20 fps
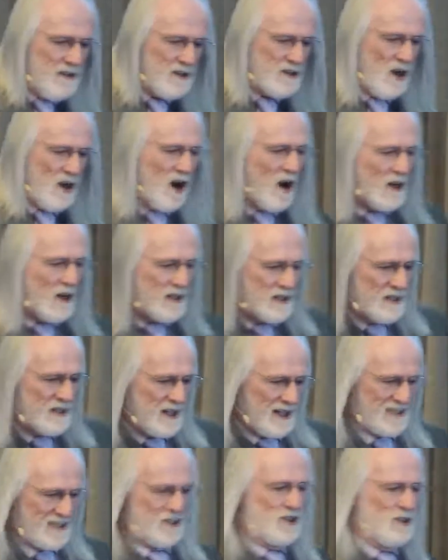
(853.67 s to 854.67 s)

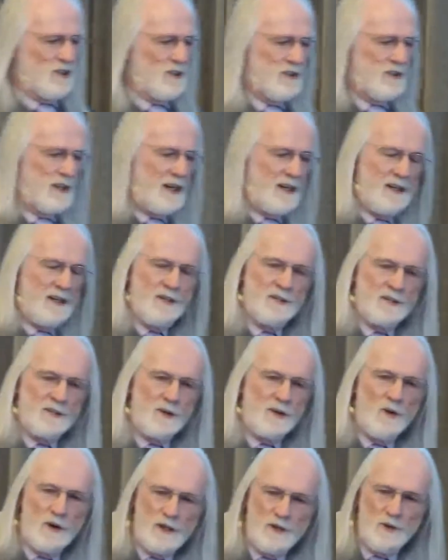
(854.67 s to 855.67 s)
architecture that is
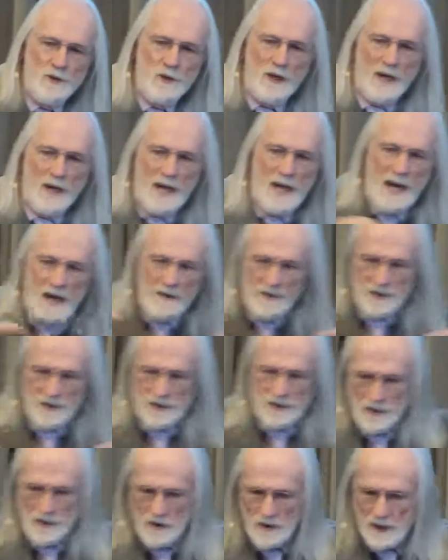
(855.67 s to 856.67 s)
going to allow this
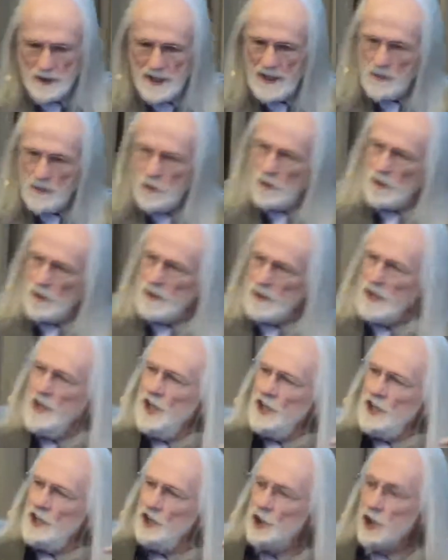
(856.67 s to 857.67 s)
neural network
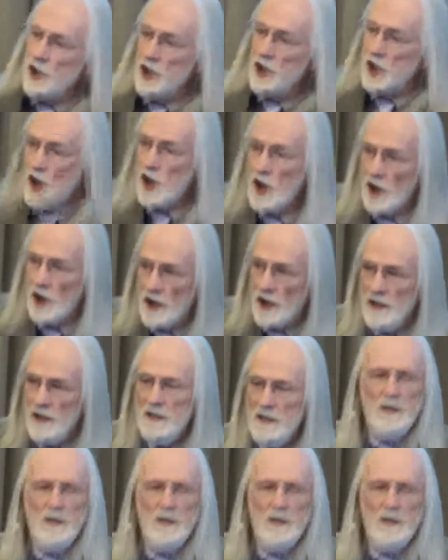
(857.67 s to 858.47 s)
to learn